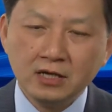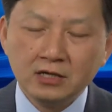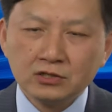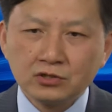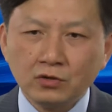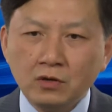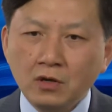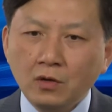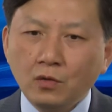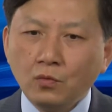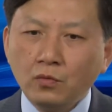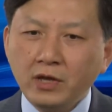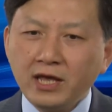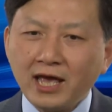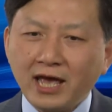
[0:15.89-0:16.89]
So
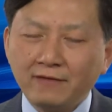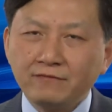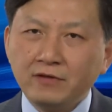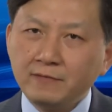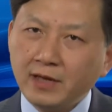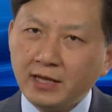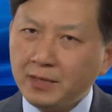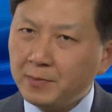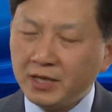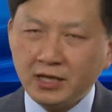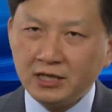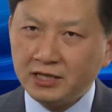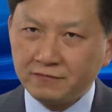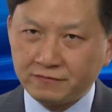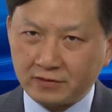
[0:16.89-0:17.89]
we have many, many
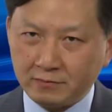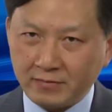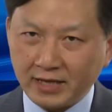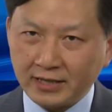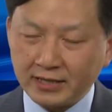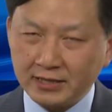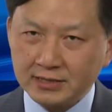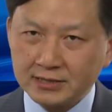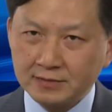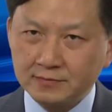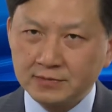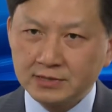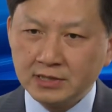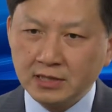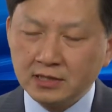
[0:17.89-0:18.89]
different
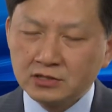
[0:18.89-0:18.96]
mechanisms.